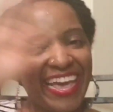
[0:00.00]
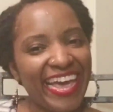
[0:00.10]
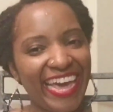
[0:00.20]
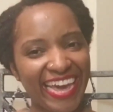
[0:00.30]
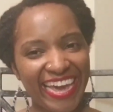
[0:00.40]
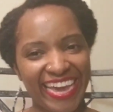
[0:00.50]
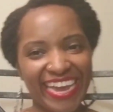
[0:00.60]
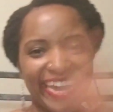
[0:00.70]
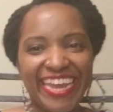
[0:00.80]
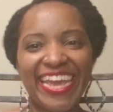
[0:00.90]

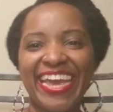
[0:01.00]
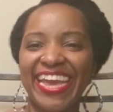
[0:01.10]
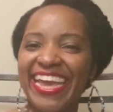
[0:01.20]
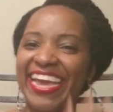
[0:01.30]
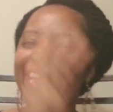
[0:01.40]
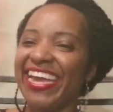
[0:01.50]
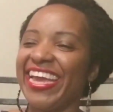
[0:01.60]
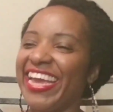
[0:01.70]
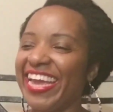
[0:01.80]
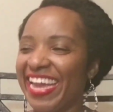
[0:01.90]
Hey, hey,
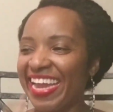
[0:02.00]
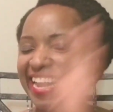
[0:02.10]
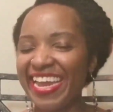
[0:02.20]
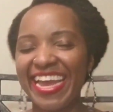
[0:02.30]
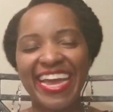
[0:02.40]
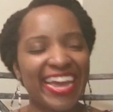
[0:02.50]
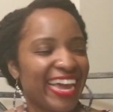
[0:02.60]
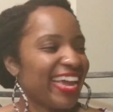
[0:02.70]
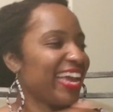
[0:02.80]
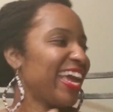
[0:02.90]
hey,
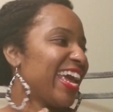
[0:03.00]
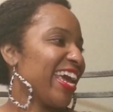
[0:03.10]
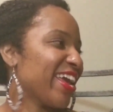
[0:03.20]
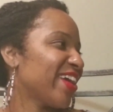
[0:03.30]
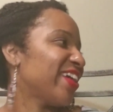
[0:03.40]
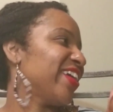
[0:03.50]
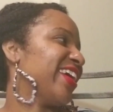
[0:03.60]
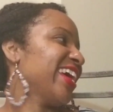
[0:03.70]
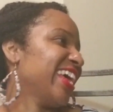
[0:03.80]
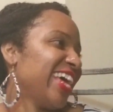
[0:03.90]
hey, hey, y'all.
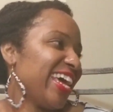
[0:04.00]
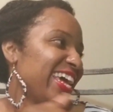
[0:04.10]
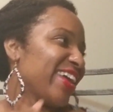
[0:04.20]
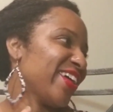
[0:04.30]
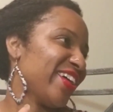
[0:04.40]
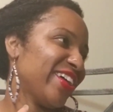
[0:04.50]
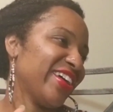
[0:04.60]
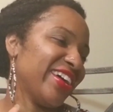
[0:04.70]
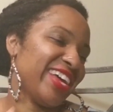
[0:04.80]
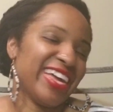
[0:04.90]
Hey, y'all.
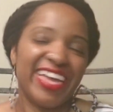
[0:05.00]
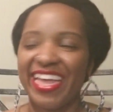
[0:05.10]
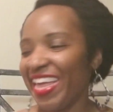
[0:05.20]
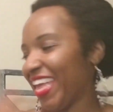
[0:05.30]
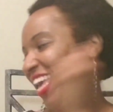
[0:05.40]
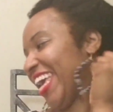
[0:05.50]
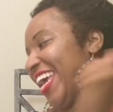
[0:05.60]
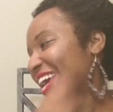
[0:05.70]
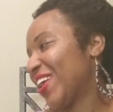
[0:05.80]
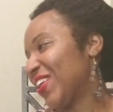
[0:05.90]

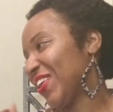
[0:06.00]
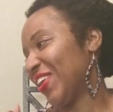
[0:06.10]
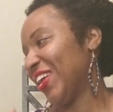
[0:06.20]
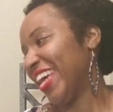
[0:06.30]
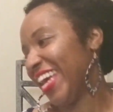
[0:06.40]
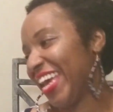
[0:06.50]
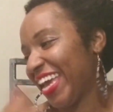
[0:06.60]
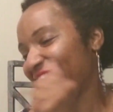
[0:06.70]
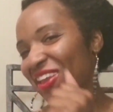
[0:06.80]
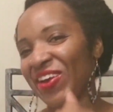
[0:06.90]
Hey, y'all.
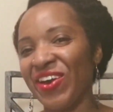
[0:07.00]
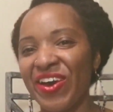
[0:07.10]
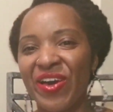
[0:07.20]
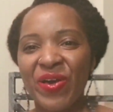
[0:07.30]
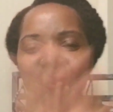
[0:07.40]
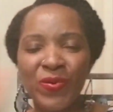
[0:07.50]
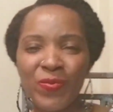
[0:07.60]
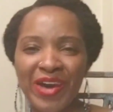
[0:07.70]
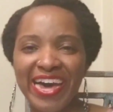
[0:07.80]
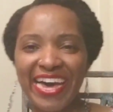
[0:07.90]
Hey, y'all.
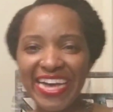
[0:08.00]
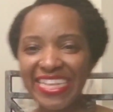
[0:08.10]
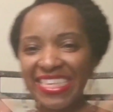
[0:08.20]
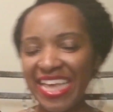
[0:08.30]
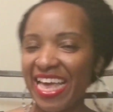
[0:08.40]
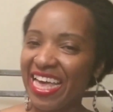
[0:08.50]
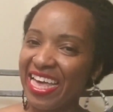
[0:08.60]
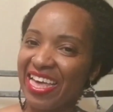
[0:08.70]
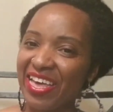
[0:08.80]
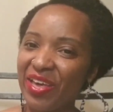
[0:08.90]
What's
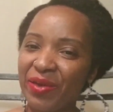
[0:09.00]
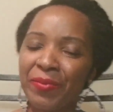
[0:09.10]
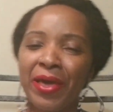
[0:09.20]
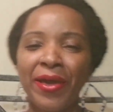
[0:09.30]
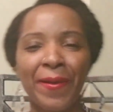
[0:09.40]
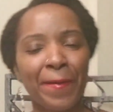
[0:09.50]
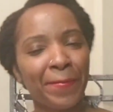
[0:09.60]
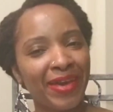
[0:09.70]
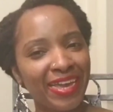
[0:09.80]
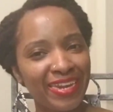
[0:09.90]
up?
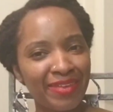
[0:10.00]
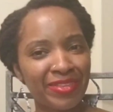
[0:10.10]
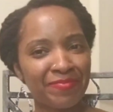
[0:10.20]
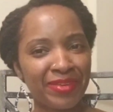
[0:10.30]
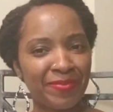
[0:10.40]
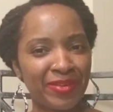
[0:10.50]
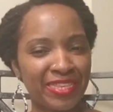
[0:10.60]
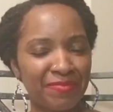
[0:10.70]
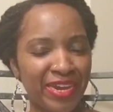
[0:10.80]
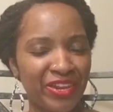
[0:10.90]
My name is Mimi. It's
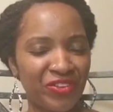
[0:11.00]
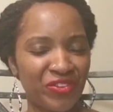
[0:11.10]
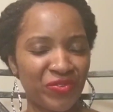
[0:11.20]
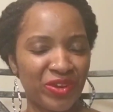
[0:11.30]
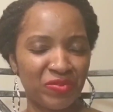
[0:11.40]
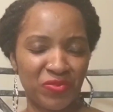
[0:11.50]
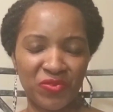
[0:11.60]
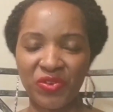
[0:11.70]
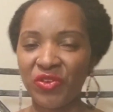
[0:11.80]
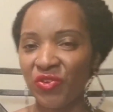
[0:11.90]
Mighty Incredible.
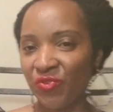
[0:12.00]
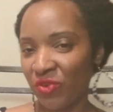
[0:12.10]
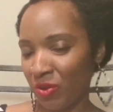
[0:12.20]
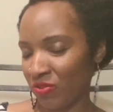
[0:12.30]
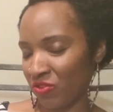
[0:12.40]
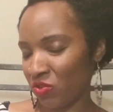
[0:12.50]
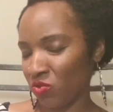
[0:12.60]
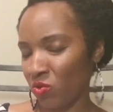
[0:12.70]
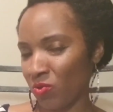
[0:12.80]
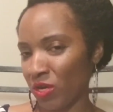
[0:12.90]
For those of you
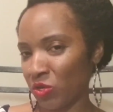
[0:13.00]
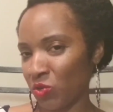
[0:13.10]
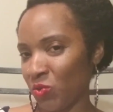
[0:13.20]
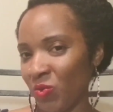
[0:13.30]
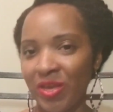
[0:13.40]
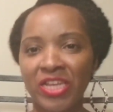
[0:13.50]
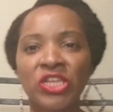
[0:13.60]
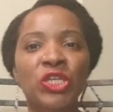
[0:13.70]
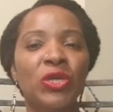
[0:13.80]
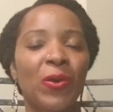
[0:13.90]
who are new,
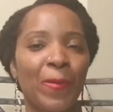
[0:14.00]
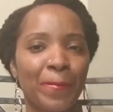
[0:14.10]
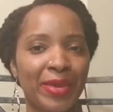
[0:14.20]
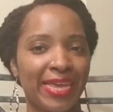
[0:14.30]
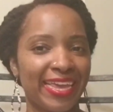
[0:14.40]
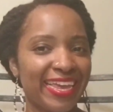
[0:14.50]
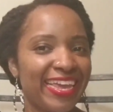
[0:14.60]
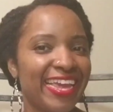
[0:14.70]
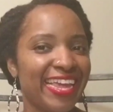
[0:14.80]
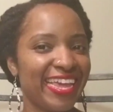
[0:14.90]
show me,
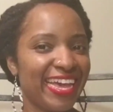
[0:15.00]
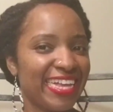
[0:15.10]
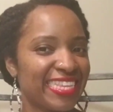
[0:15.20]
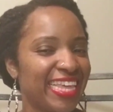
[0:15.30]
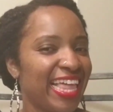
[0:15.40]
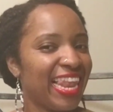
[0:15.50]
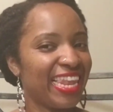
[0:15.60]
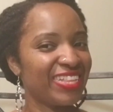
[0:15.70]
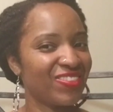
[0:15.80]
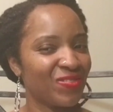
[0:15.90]
yes,
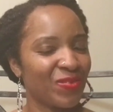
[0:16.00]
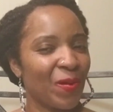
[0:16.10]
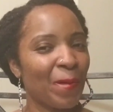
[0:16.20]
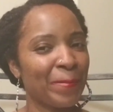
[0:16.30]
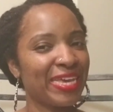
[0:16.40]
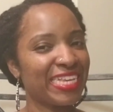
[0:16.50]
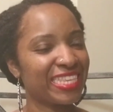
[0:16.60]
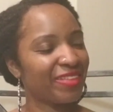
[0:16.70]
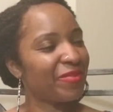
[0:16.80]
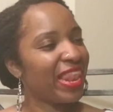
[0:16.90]
little old me
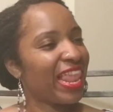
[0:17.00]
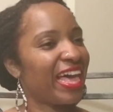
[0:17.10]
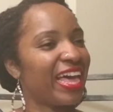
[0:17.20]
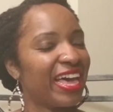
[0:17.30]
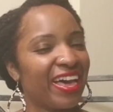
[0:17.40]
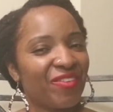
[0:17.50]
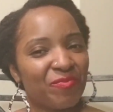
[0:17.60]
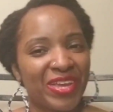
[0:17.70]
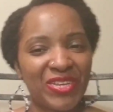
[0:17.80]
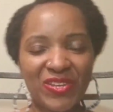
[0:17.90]
some love.
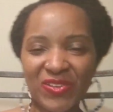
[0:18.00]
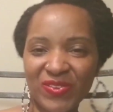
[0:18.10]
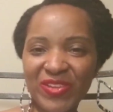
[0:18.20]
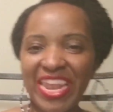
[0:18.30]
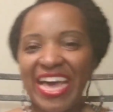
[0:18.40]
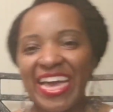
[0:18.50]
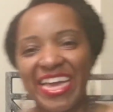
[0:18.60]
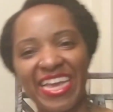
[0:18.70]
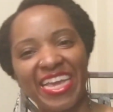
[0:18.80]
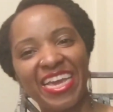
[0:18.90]
Make sure you like,
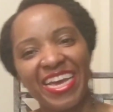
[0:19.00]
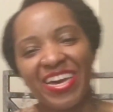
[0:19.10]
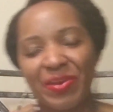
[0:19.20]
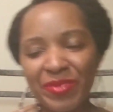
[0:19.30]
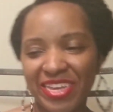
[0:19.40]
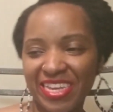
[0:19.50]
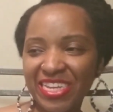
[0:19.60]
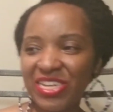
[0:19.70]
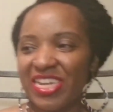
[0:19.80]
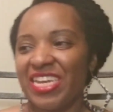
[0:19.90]
comment,
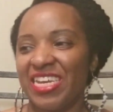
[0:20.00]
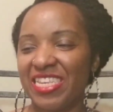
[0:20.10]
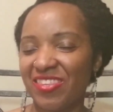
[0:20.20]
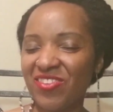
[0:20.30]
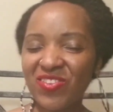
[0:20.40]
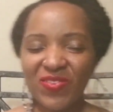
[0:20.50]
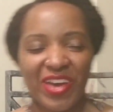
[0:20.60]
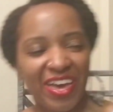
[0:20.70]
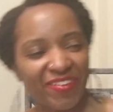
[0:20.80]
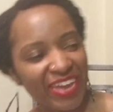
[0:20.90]
share,
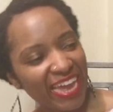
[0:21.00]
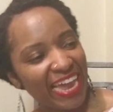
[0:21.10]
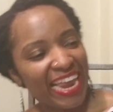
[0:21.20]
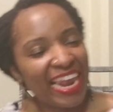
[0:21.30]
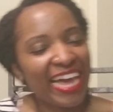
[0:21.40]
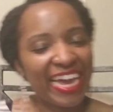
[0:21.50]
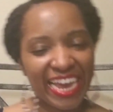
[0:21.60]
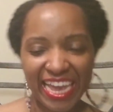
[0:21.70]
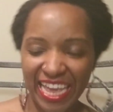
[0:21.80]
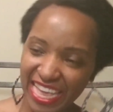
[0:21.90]
subscribe. Hey, like,
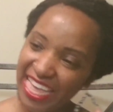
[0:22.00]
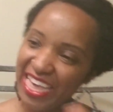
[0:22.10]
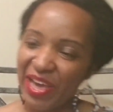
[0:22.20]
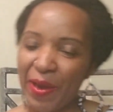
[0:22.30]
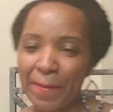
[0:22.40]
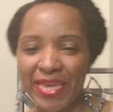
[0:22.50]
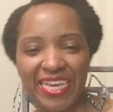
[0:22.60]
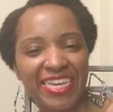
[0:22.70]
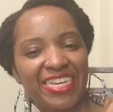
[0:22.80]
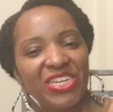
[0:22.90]
comment,
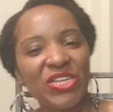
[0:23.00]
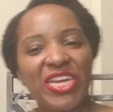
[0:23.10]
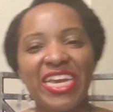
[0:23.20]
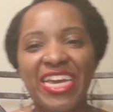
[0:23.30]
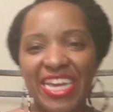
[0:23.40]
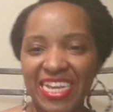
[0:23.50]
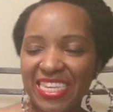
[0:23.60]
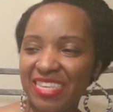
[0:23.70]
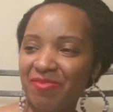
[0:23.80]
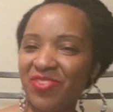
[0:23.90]
share, and
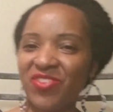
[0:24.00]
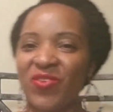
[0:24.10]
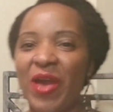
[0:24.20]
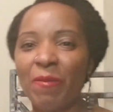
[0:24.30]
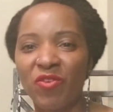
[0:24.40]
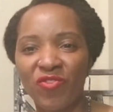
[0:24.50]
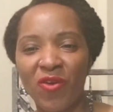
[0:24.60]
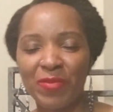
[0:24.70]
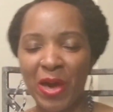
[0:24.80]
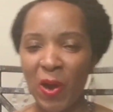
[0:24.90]
subscribe. And for
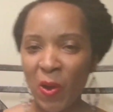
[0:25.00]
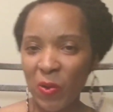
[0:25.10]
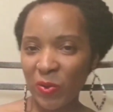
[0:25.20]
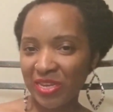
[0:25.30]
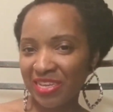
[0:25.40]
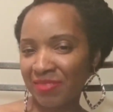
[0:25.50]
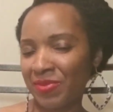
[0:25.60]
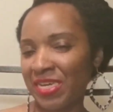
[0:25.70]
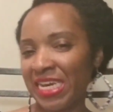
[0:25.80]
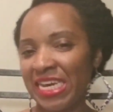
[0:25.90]
my oldies
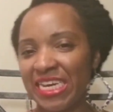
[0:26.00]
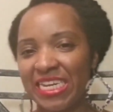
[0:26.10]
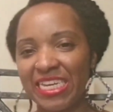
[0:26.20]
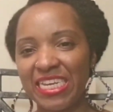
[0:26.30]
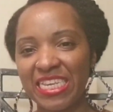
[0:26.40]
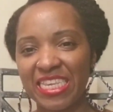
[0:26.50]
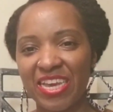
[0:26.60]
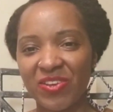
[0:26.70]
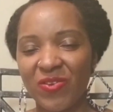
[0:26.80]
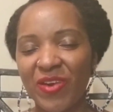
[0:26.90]
but goodies,
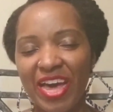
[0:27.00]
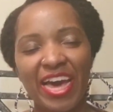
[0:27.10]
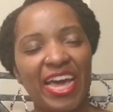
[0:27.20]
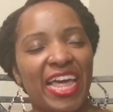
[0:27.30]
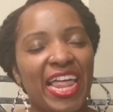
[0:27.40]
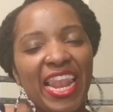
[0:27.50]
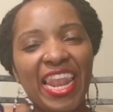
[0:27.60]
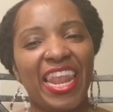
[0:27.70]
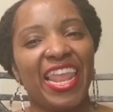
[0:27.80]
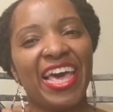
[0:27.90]
y'all know I
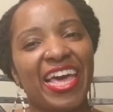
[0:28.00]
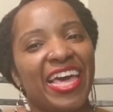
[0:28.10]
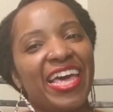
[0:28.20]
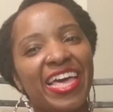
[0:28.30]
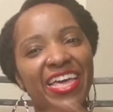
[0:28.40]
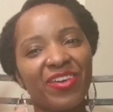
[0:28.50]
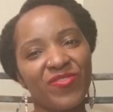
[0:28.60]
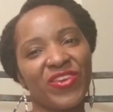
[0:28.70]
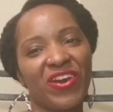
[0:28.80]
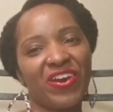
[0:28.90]
love
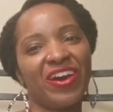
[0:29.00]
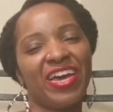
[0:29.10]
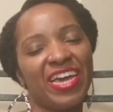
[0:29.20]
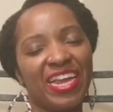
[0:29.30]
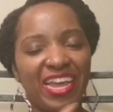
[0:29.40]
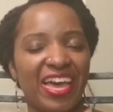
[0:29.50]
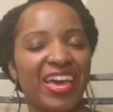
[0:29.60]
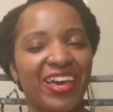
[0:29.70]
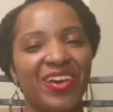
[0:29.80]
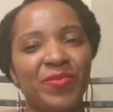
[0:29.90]
y'all and I
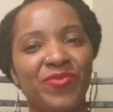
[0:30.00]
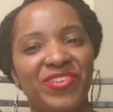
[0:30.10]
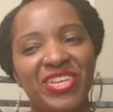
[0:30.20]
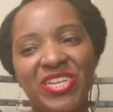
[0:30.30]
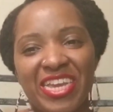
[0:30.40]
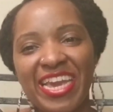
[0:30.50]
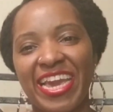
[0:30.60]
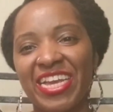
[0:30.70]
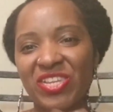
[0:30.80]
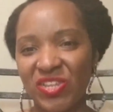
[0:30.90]

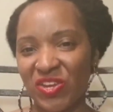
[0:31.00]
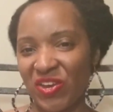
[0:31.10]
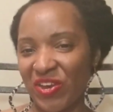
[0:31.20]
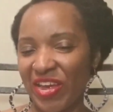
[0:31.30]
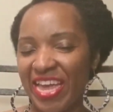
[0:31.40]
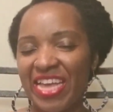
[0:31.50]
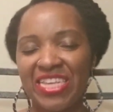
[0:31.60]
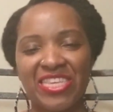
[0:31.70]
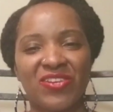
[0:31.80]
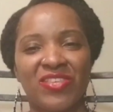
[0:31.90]
appreciate y'all.
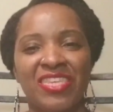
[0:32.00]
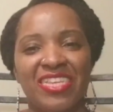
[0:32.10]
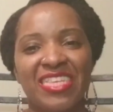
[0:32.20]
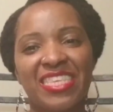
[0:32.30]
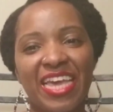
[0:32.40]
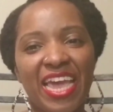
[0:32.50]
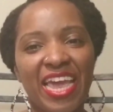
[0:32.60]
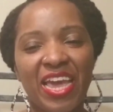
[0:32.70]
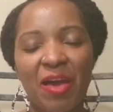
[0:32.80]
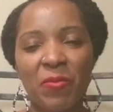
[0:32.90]
So
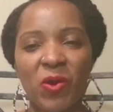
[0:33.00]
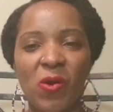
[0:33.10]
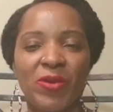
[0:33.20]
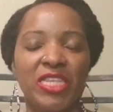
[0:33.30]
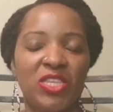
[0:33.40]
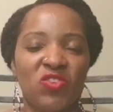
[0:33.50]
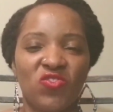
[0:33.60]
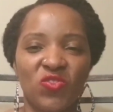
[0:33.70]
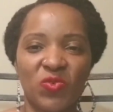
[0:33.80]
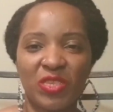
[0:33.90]
today I'm going to
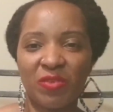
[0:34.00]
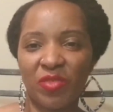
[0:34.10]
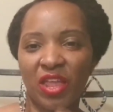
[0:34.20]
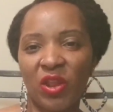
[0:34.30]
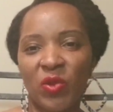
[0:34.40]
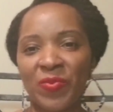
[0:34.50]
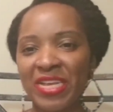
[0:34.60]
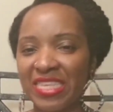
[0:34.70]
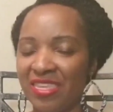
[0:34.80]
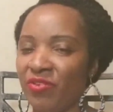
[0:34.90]
do something a little
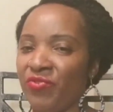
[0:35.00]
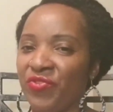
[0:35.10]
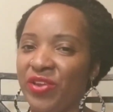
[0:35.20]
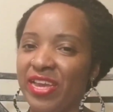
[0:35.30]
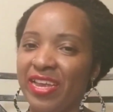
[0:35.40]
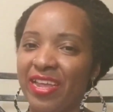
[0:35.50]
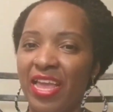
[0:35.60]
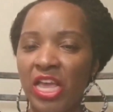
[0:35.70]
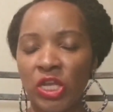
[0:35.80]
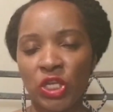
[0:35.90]
bit different.
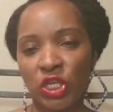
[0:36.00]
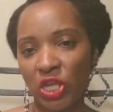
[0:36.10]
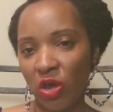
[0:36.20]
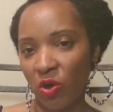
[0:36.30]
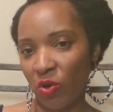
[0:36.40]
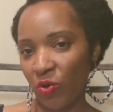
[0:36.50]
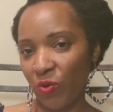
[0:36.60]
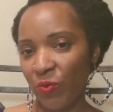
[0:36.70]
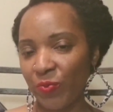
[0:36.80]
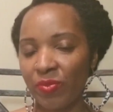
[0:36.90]
So